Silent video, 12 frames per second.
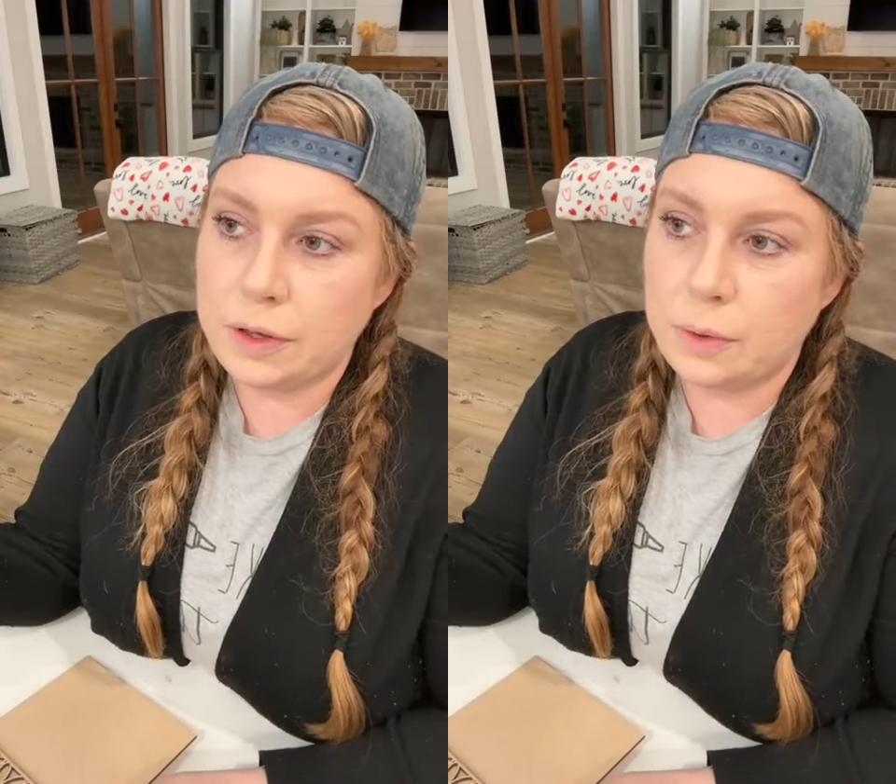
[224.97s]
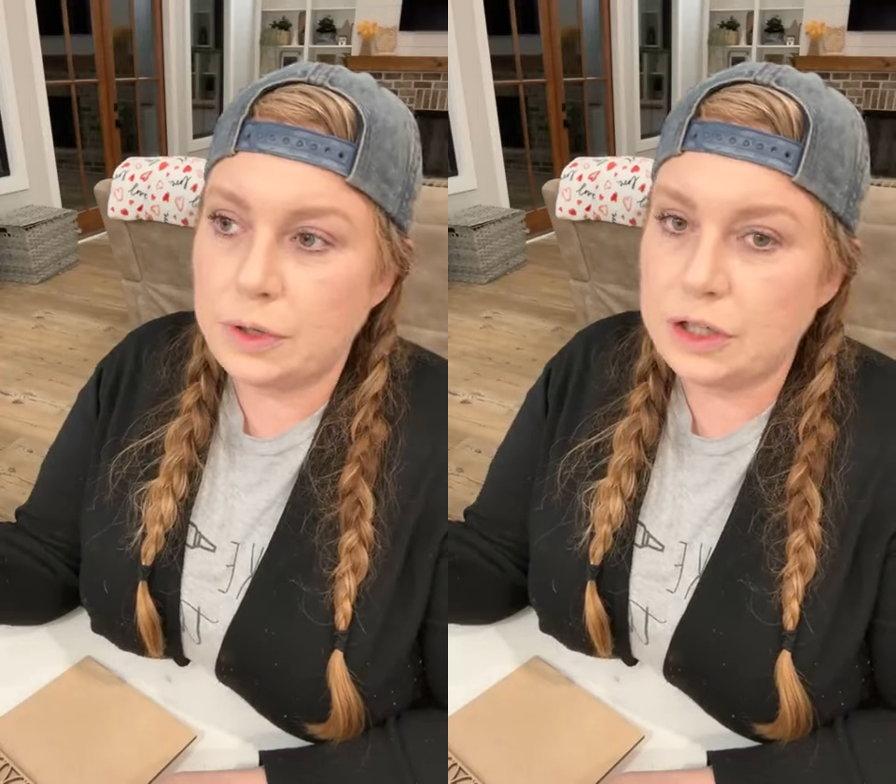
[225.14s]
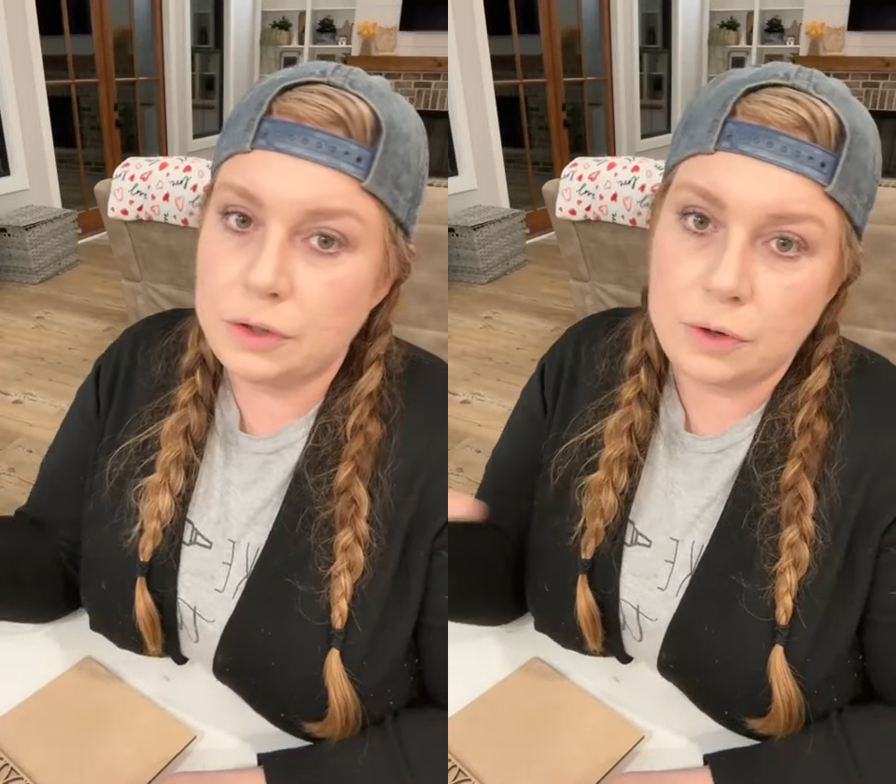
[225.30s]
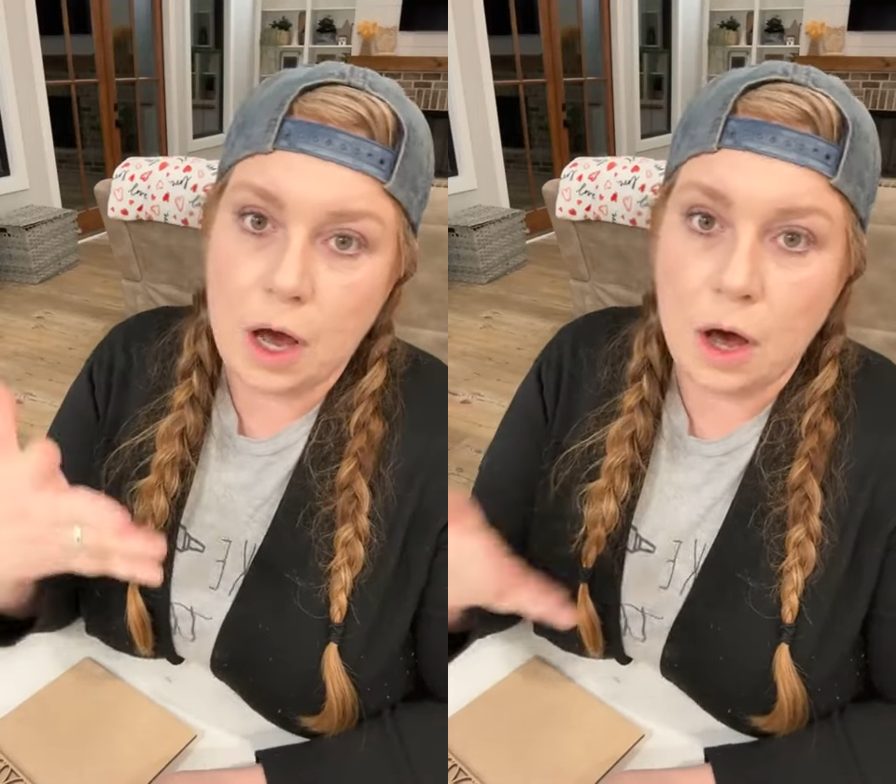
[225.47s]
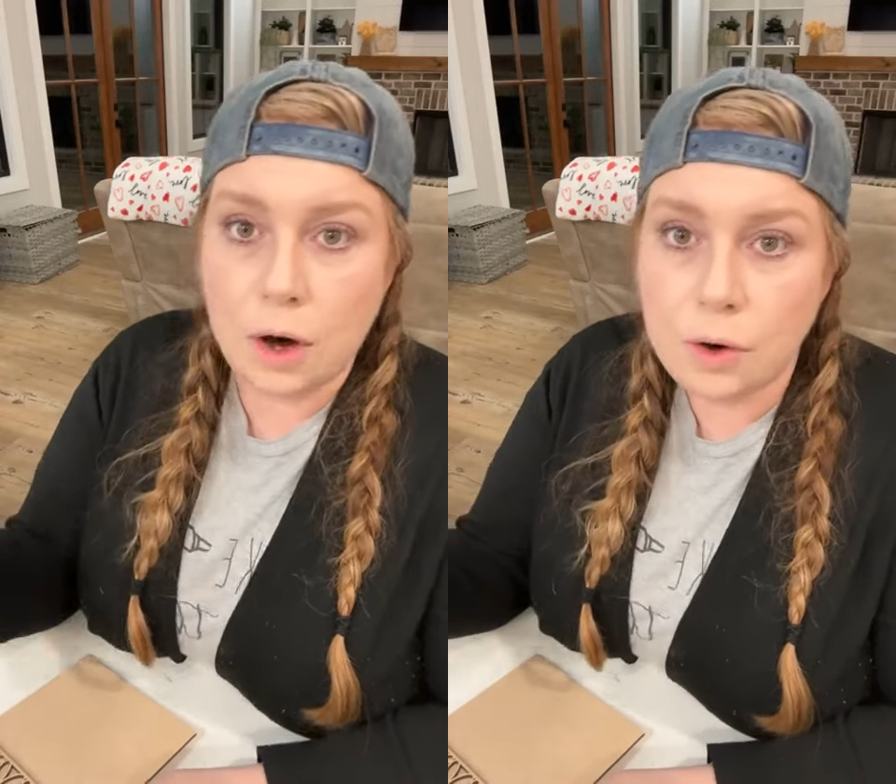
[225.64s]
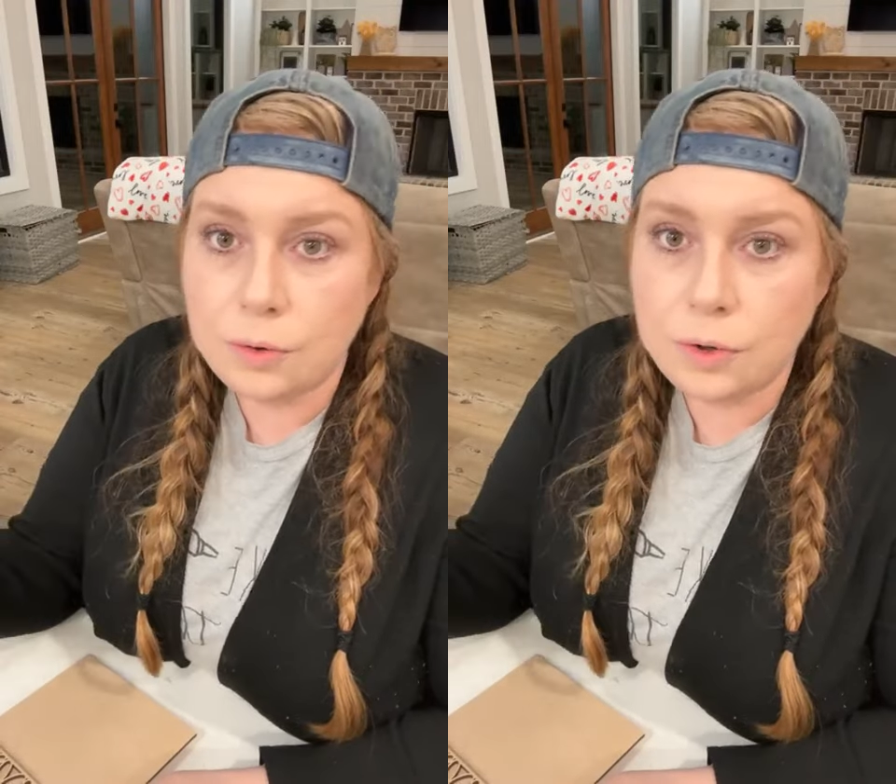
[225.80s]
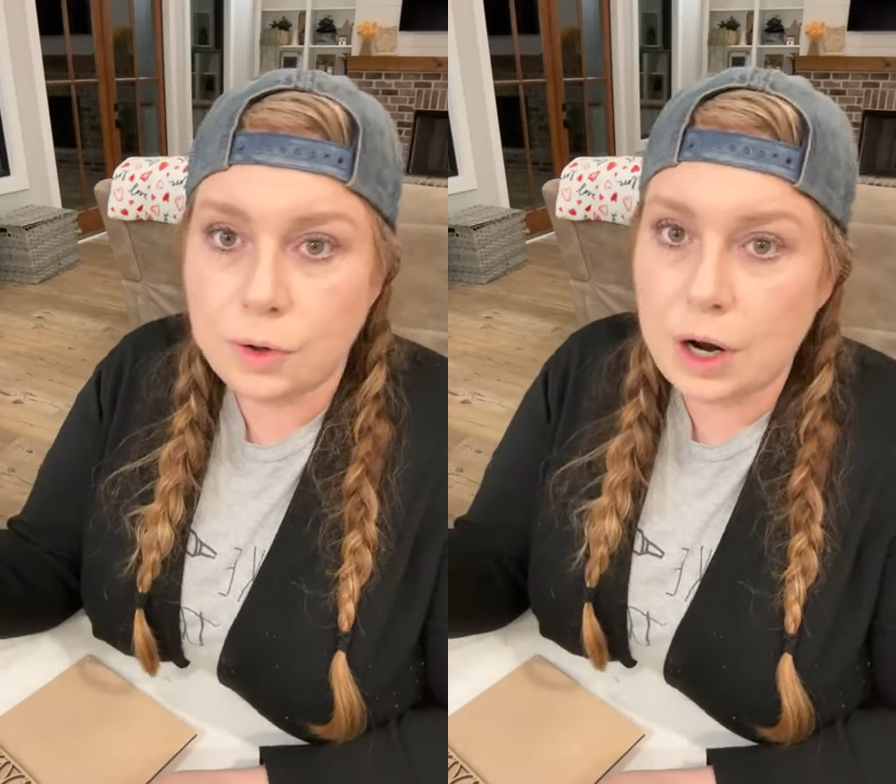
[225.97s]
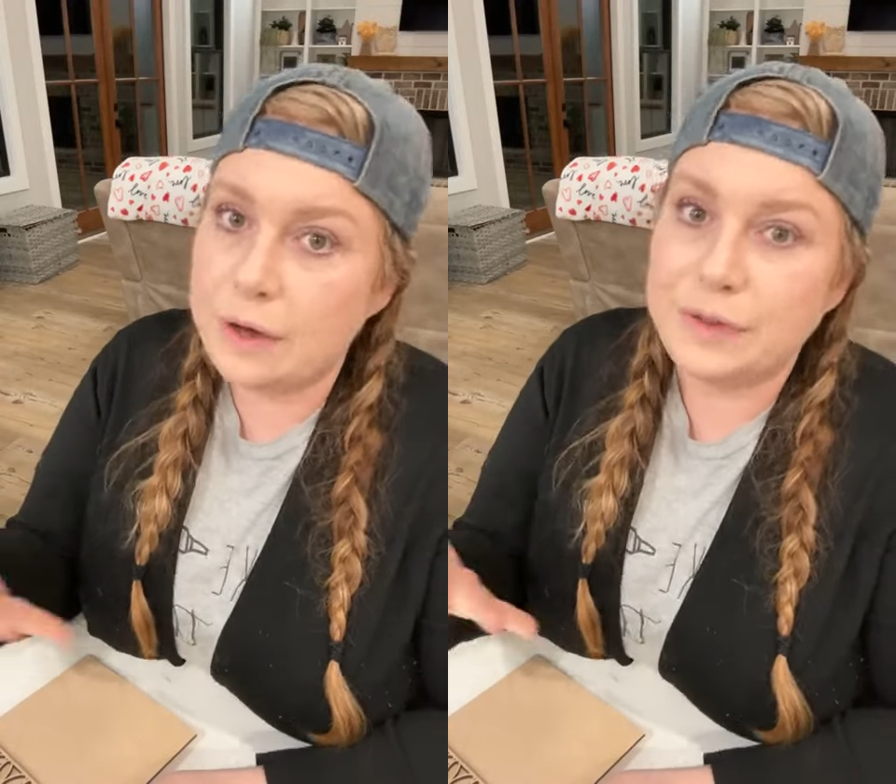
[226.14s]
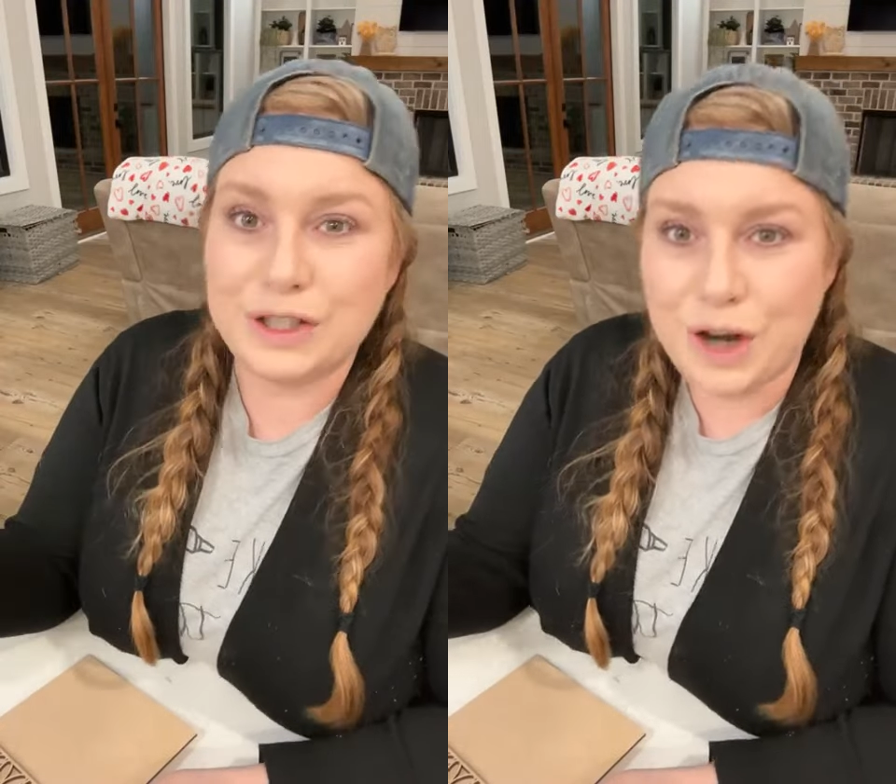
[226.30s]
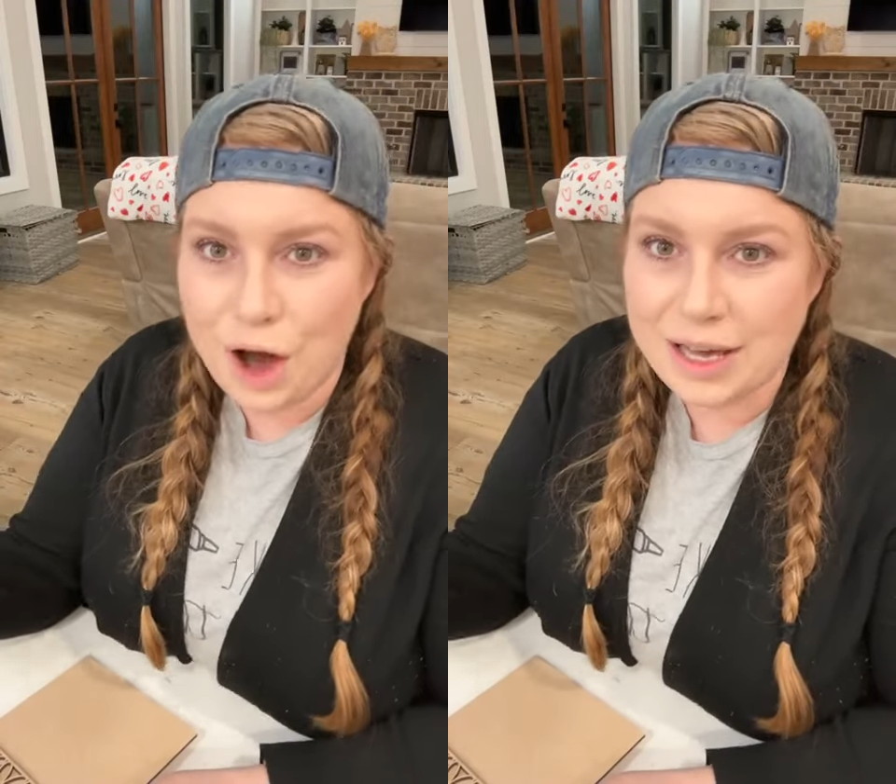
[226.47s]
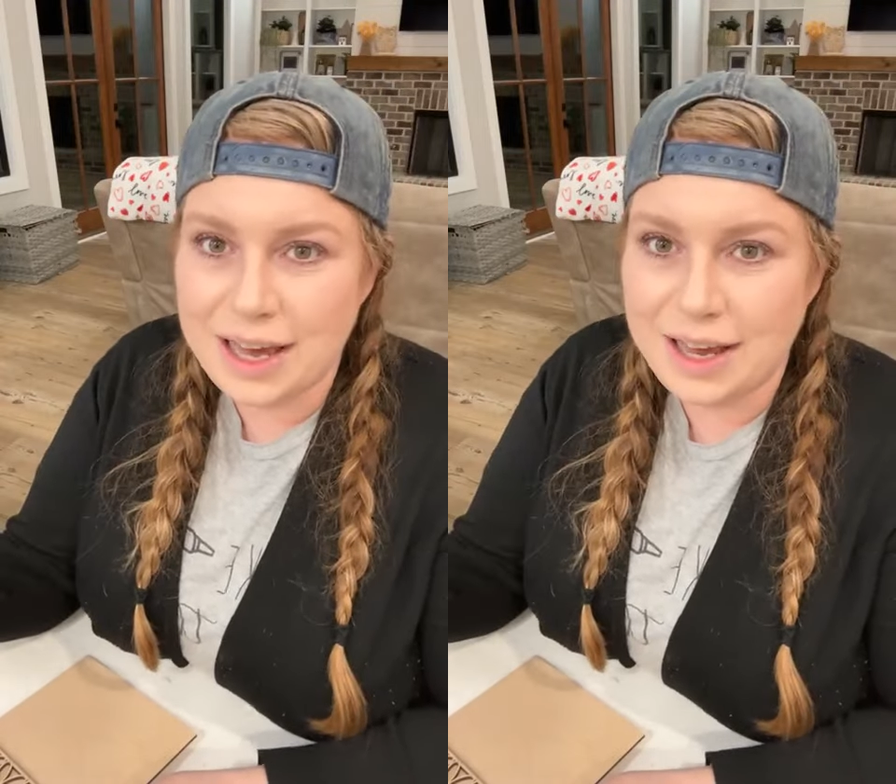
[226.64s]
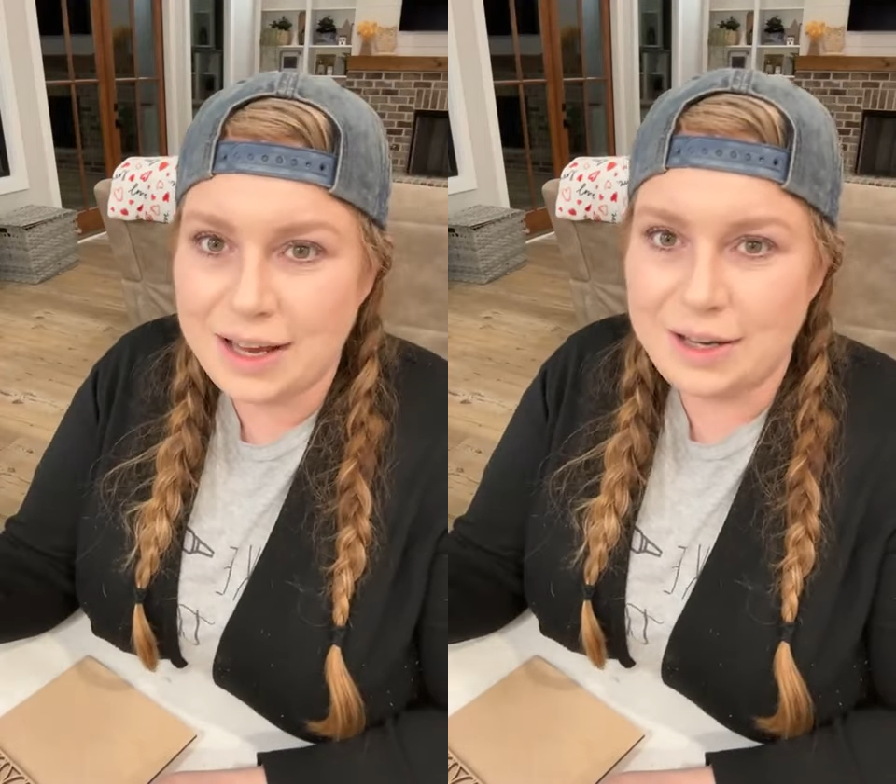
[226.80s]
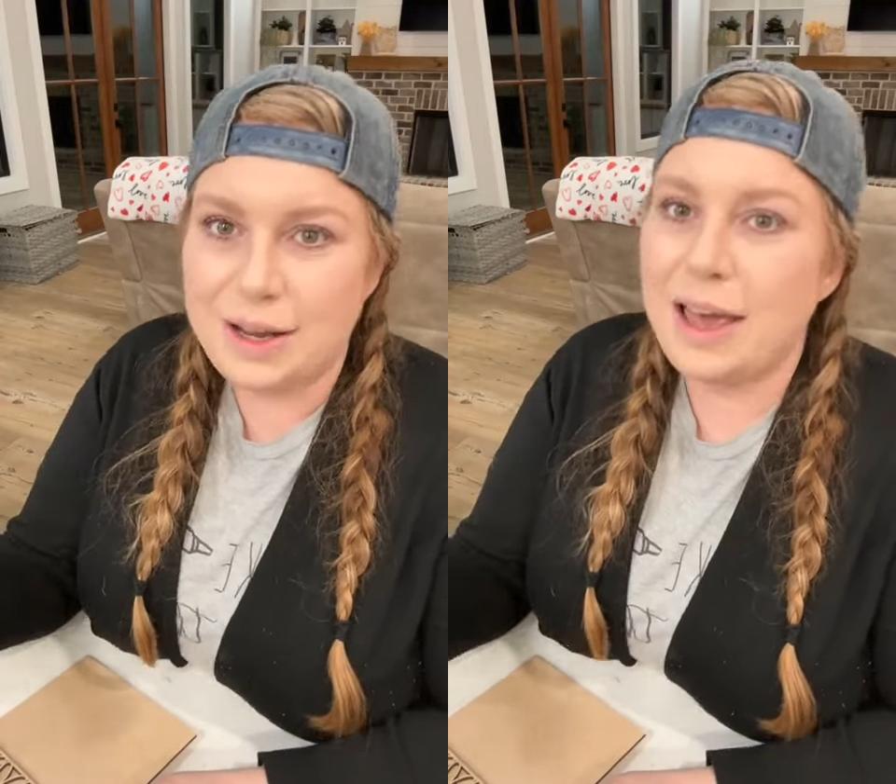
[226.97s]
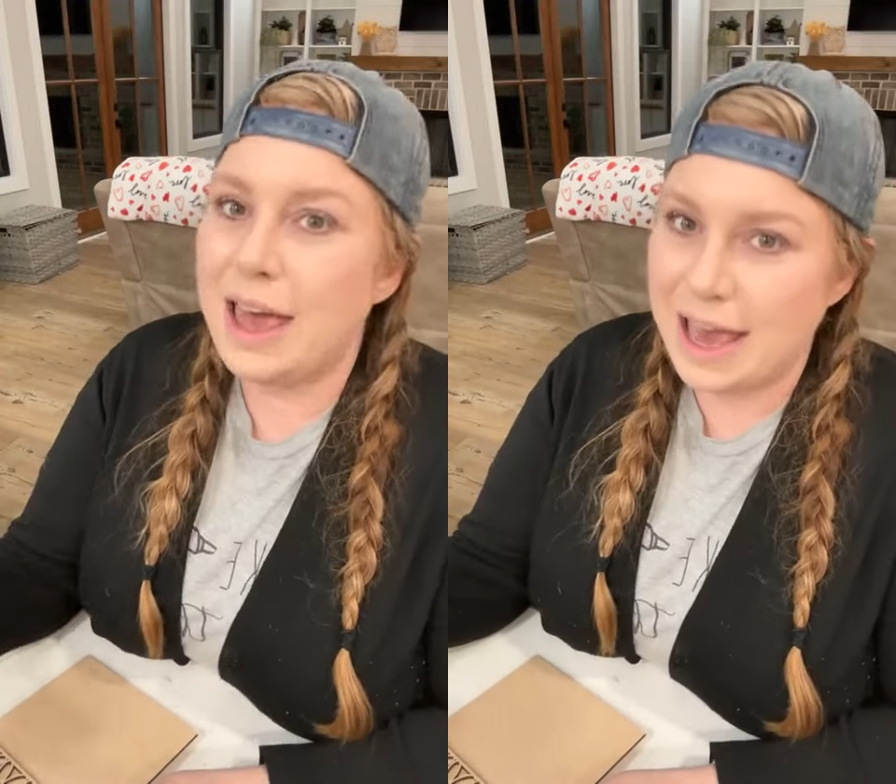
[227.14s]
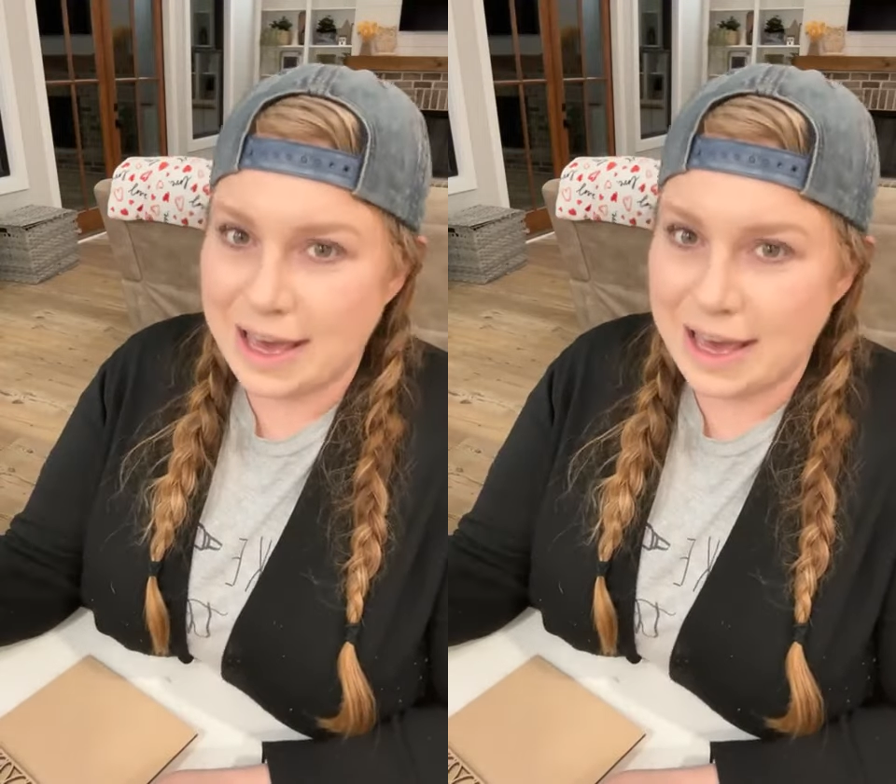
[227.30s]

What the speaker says: that we do not own or have stock in,